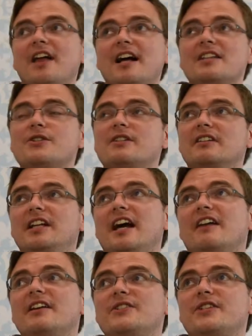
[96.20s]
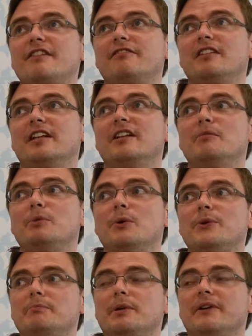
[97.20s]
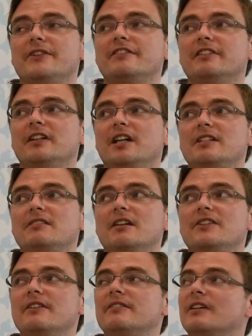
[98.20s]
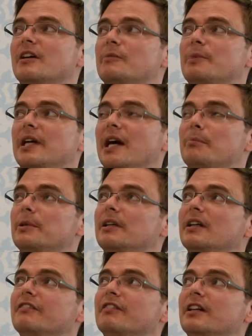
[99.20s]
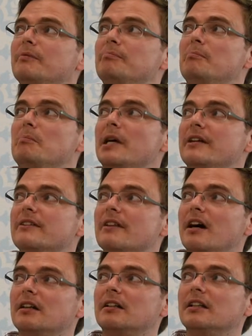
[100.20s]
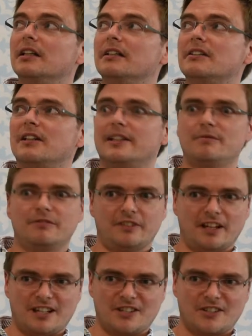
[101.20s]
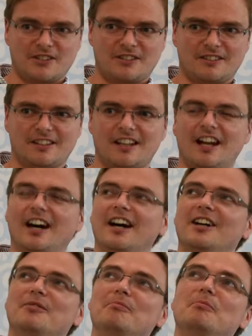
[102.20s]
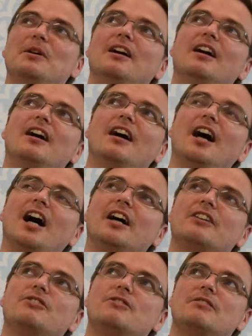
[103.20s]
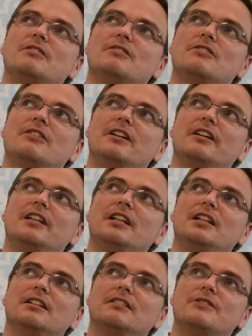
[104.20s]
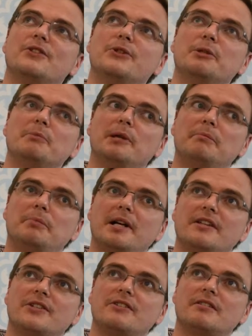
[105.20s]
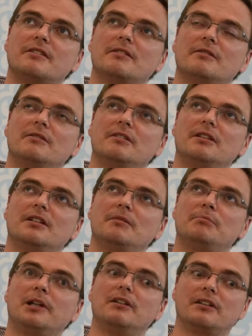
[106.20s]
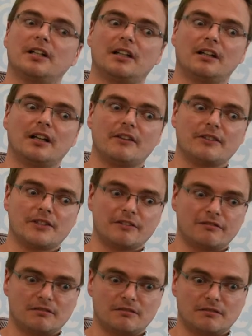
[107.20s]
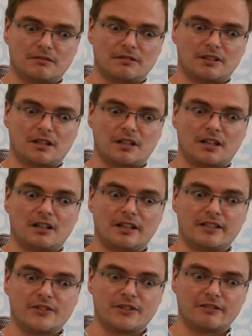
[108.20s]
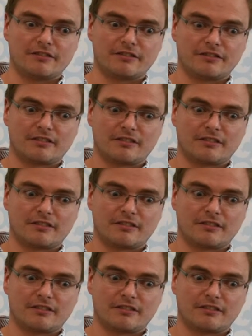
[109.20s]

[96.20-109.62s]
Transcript: That's yeah, that's definitely an important part of it. I, I don't think I'd be happy if I made an ugly typeface. Um, I try to do my best by looking at the different kinds of